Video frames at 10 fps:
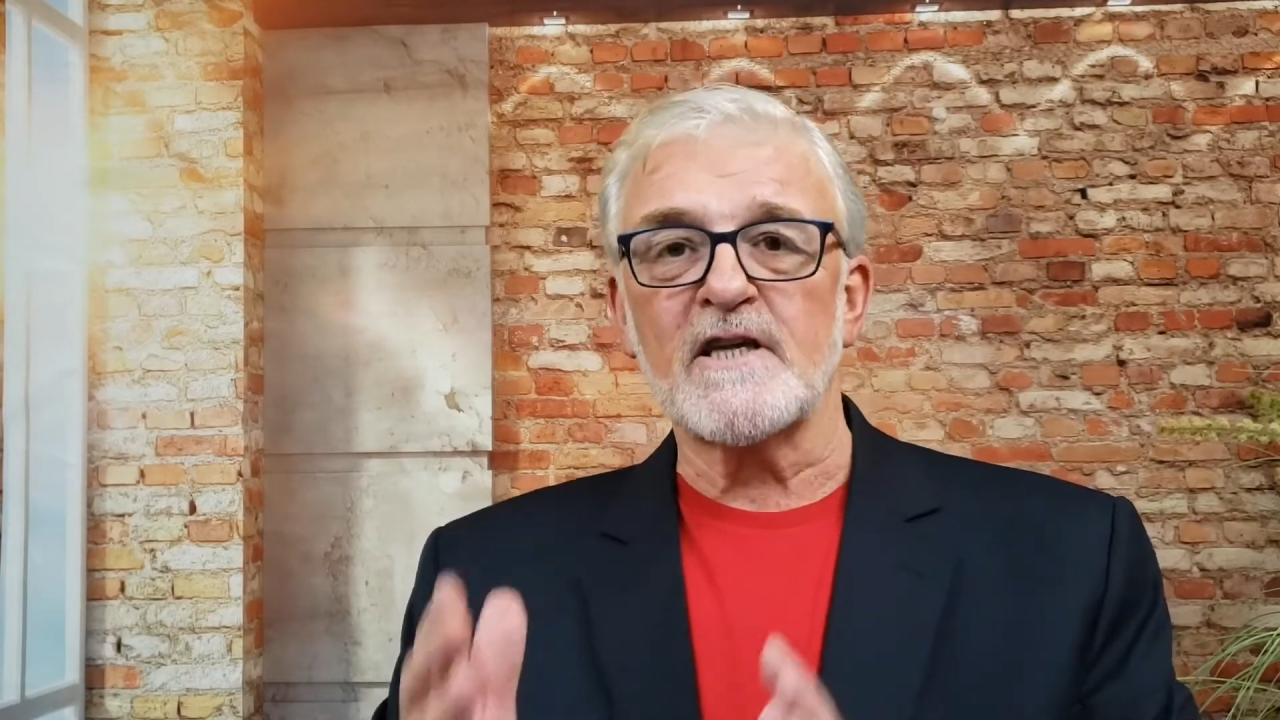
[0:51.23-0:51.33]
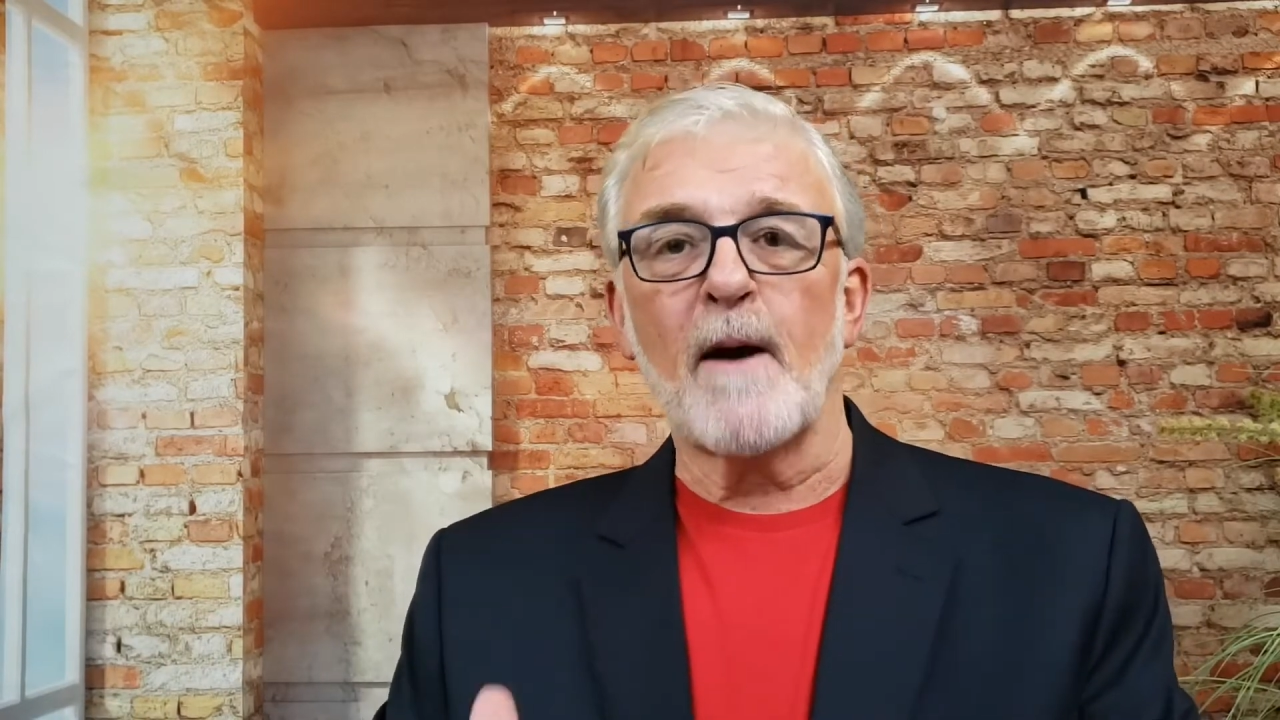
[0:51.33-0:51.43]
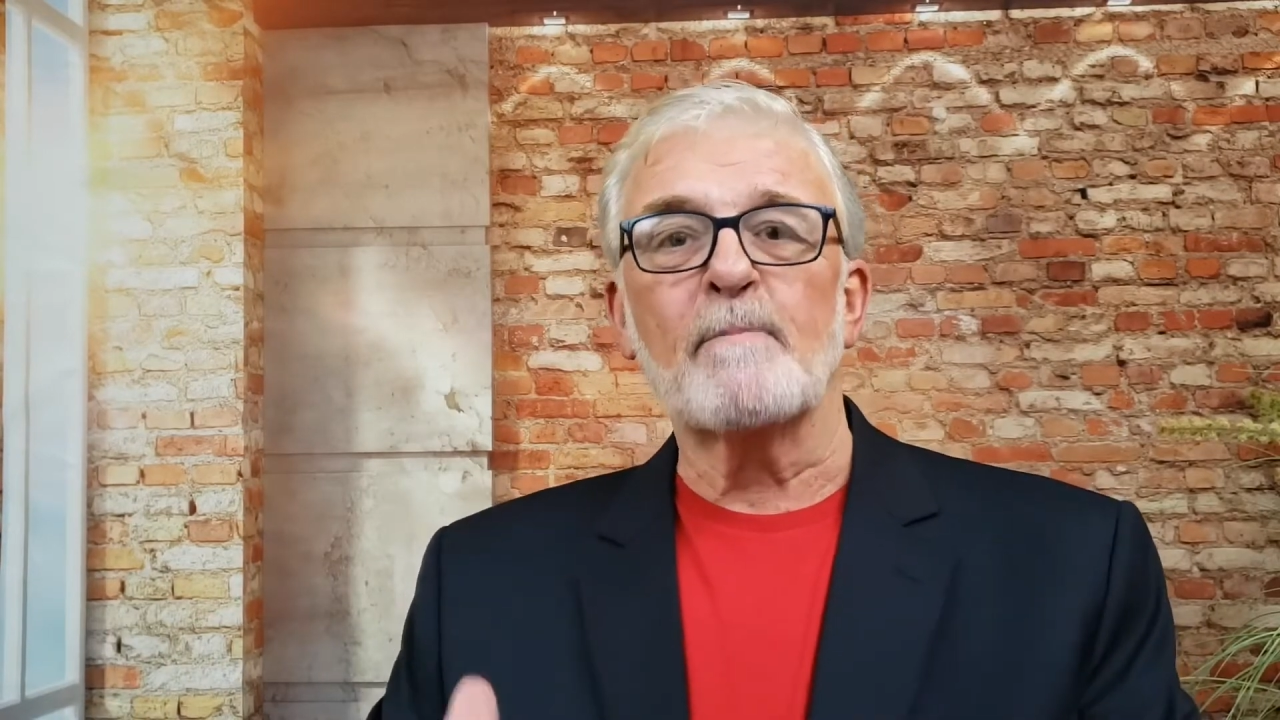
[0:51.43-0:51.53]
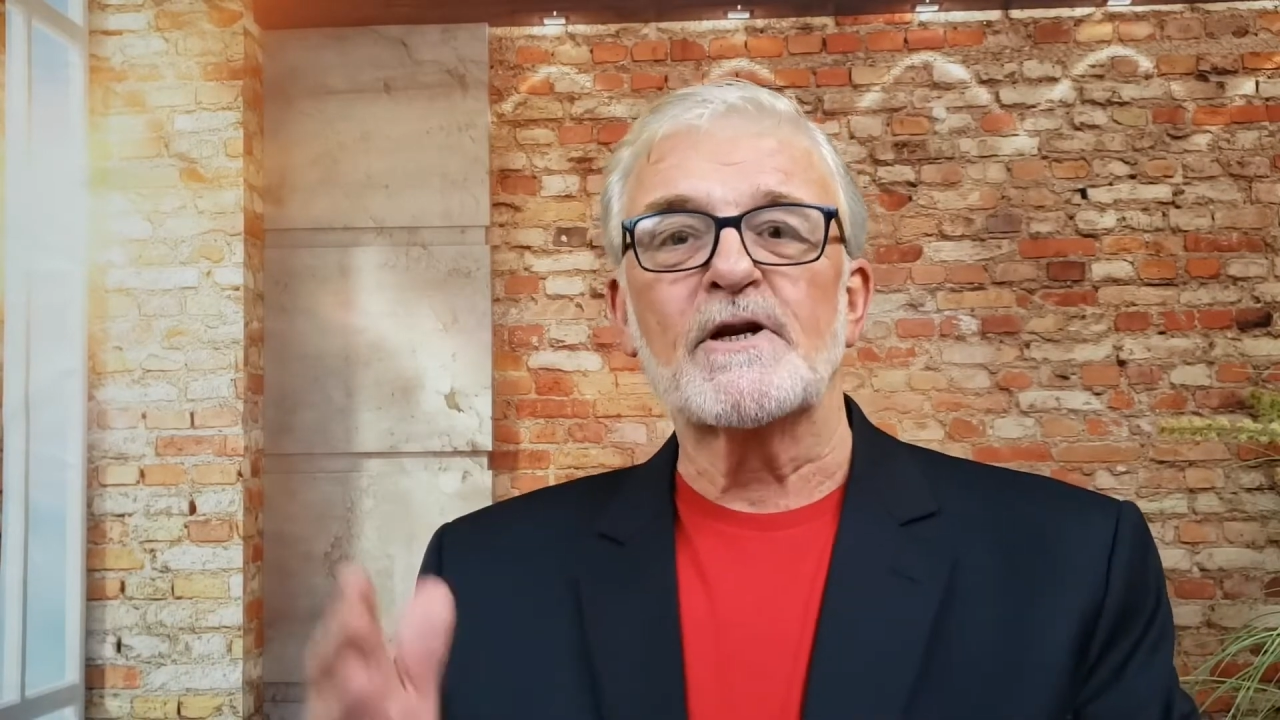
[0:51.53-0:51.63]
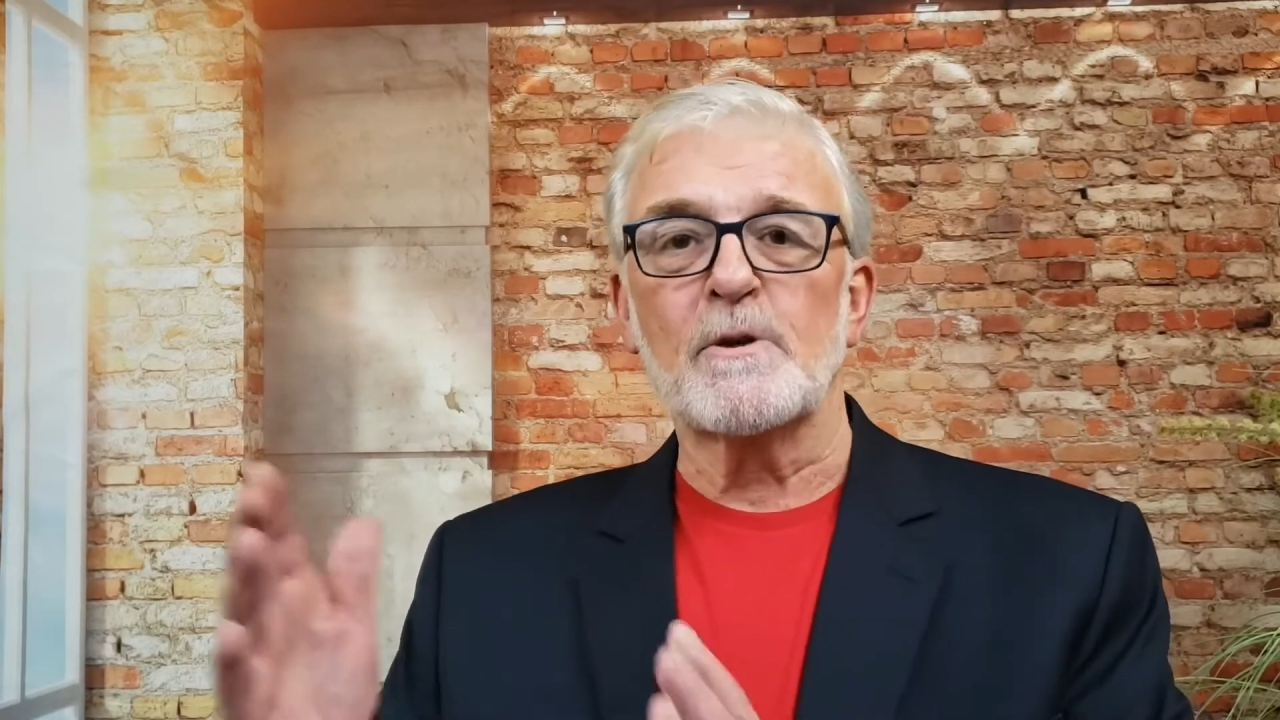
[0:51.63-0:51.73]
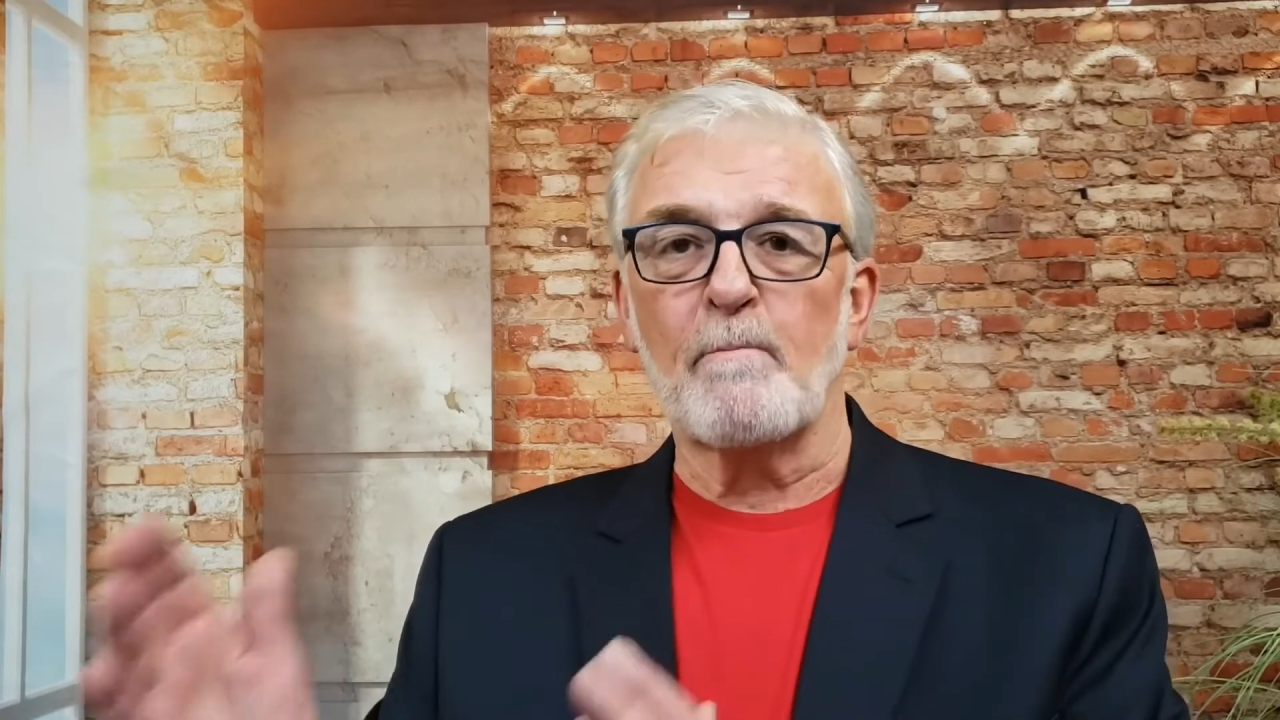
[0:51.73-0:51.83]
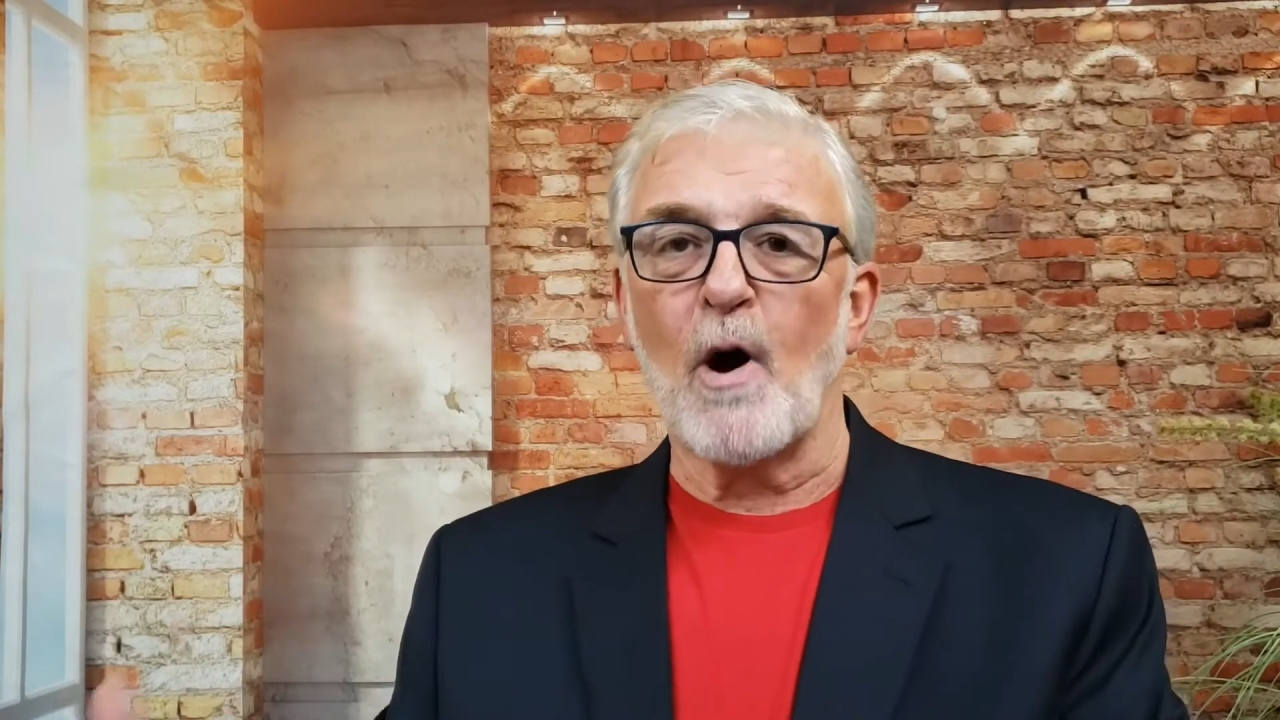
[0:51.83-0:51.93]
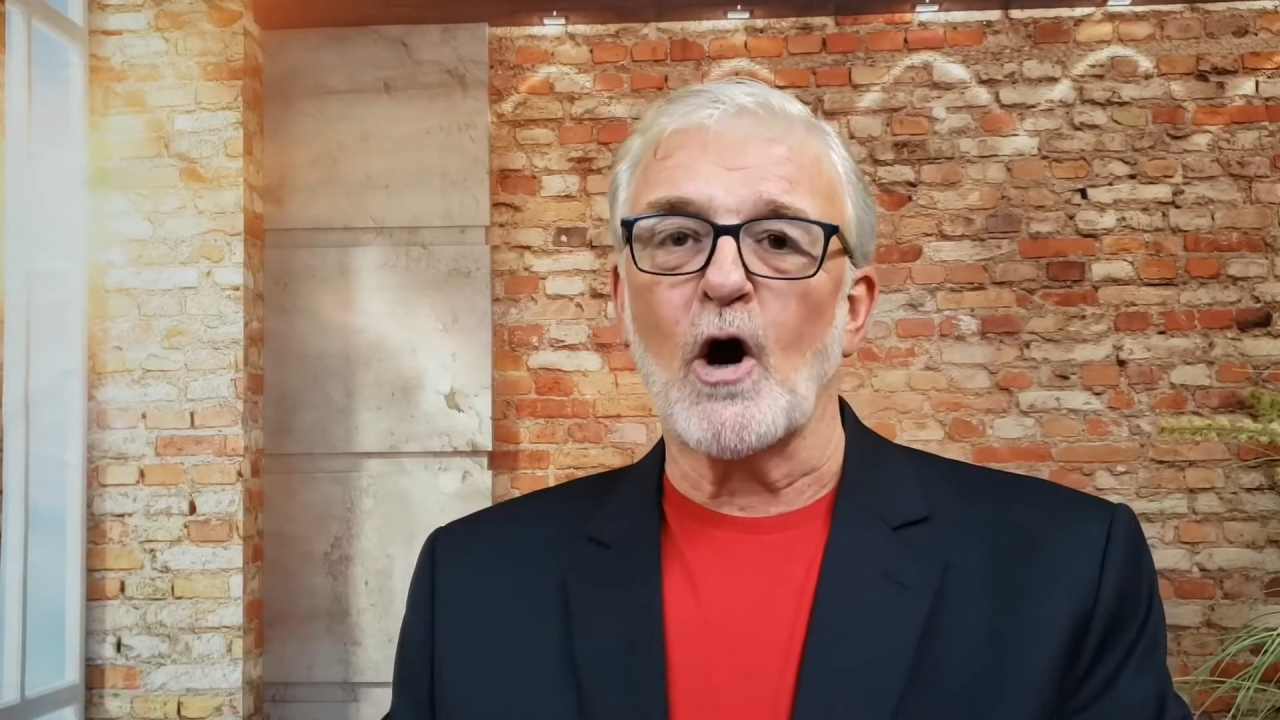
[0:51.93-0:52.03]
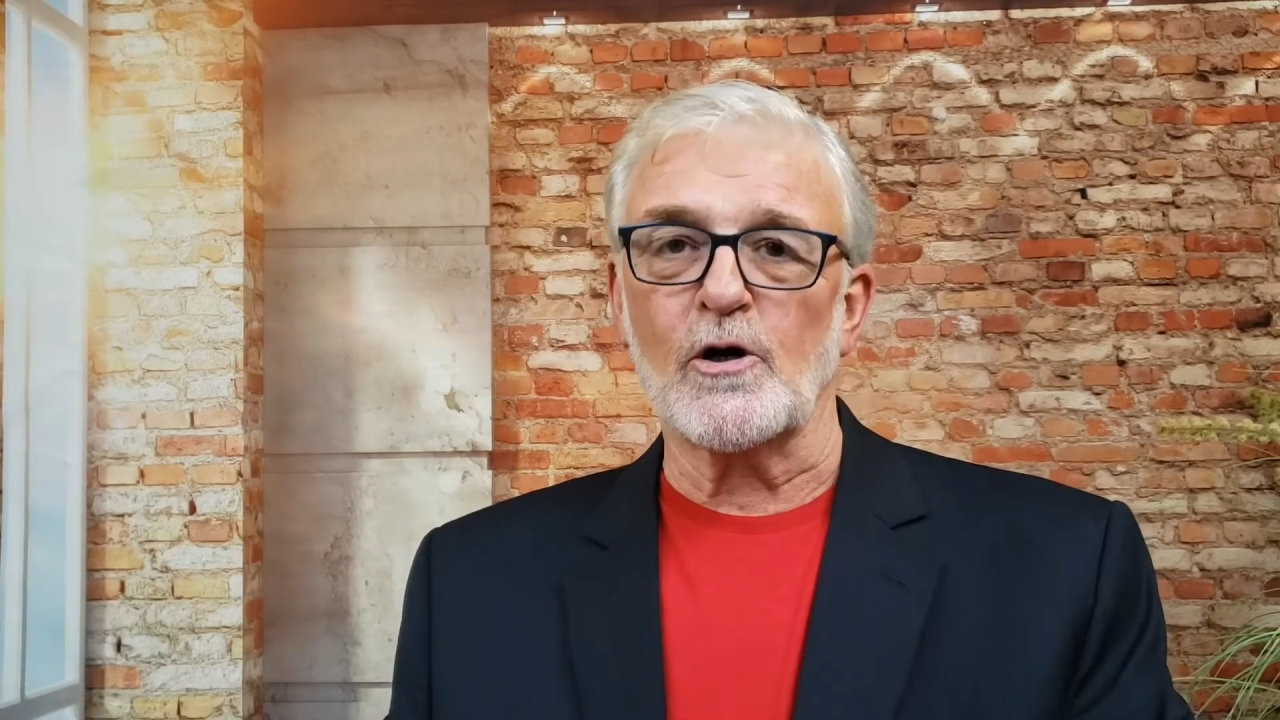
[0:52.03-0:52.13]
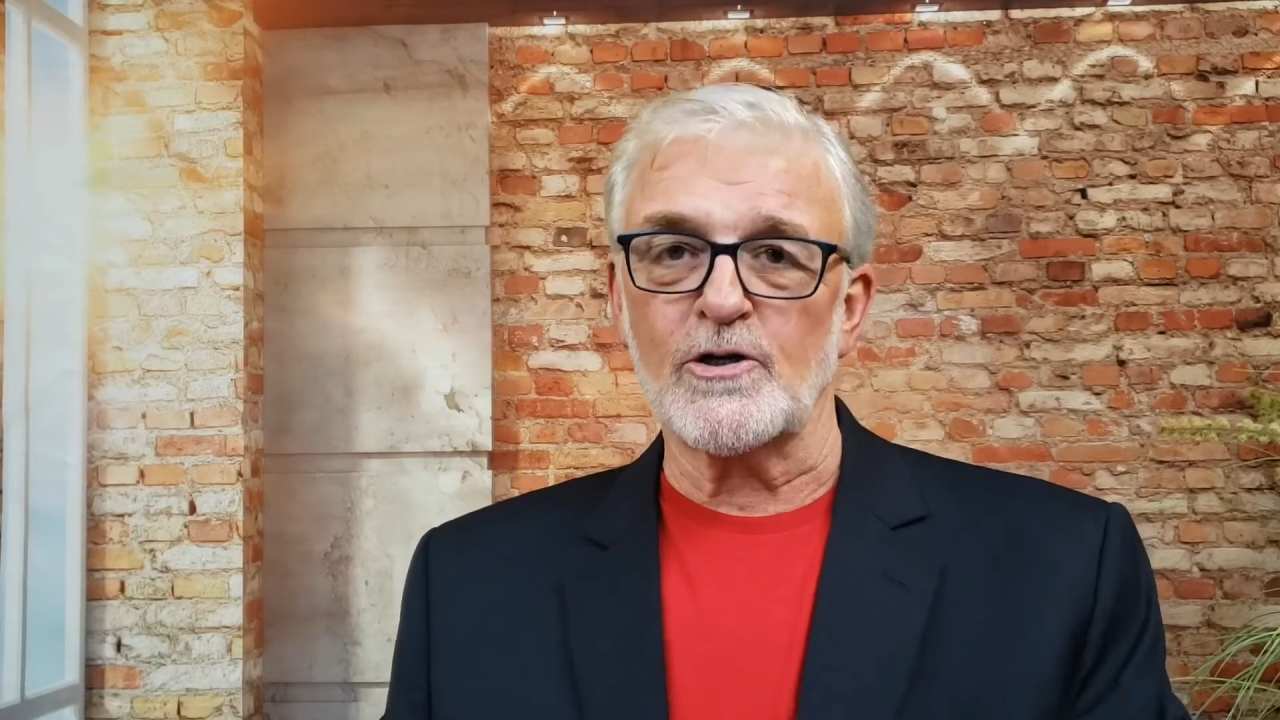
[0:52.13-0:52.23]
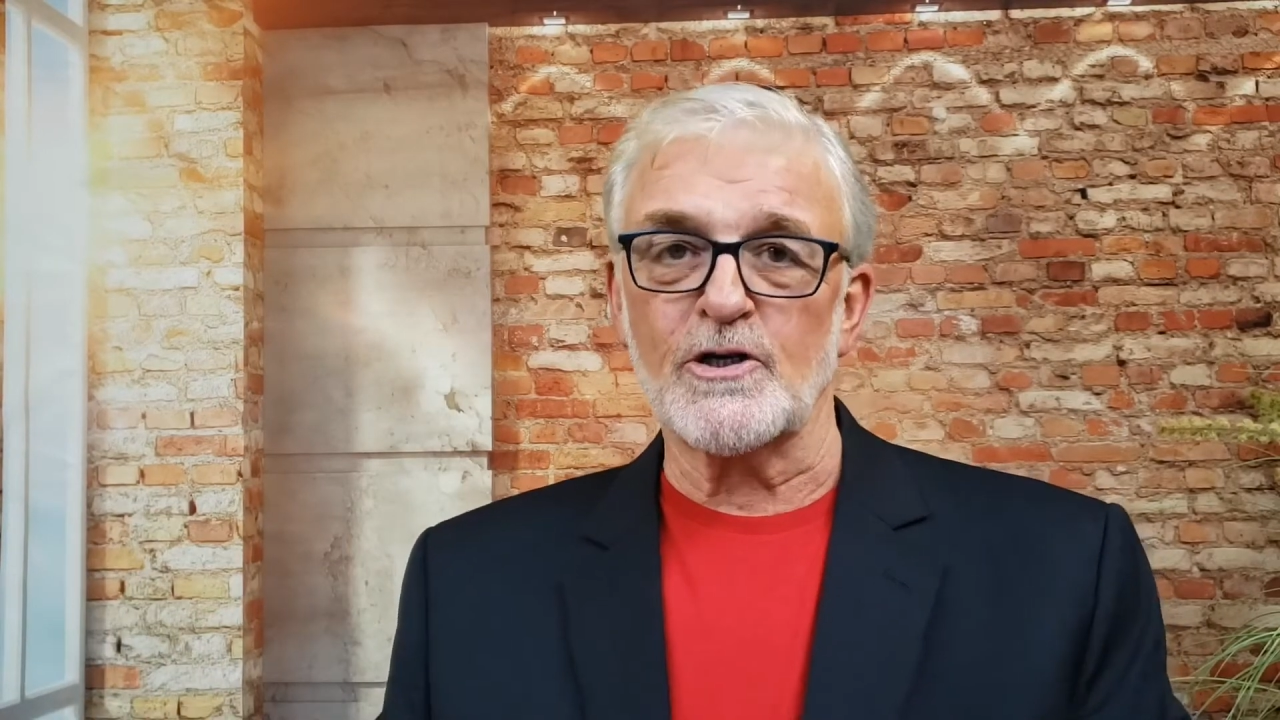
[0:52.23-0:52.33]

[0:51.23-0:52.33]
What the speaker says: up into parts.